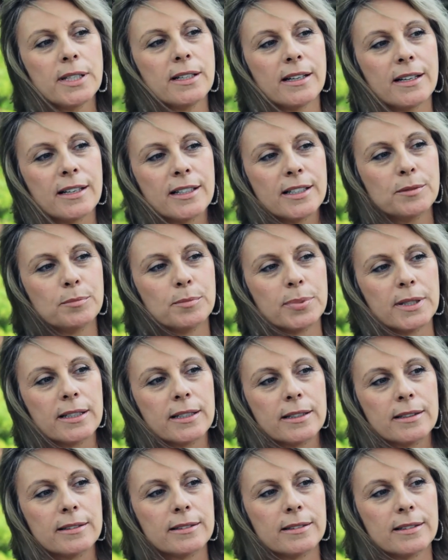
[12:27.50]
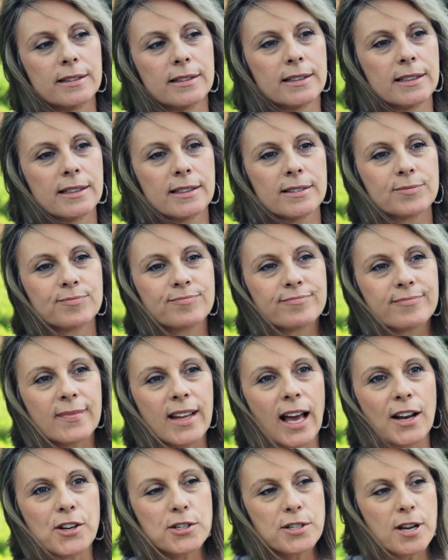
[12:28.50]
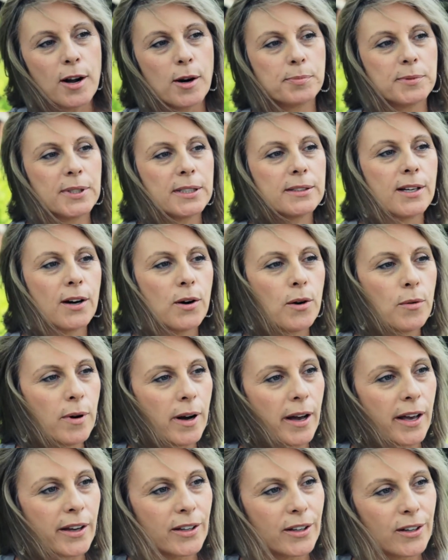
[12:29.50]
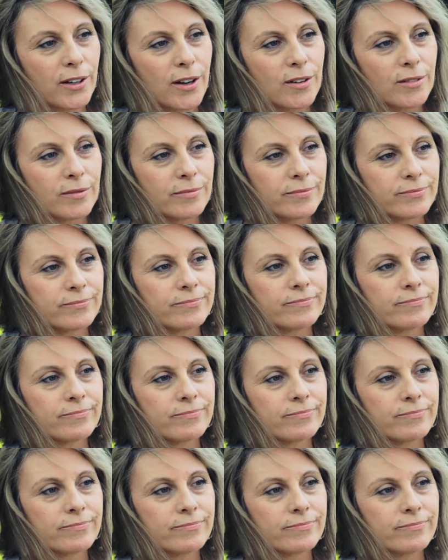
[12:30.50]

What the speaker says: blood, but I just hoped it'd go away, you know?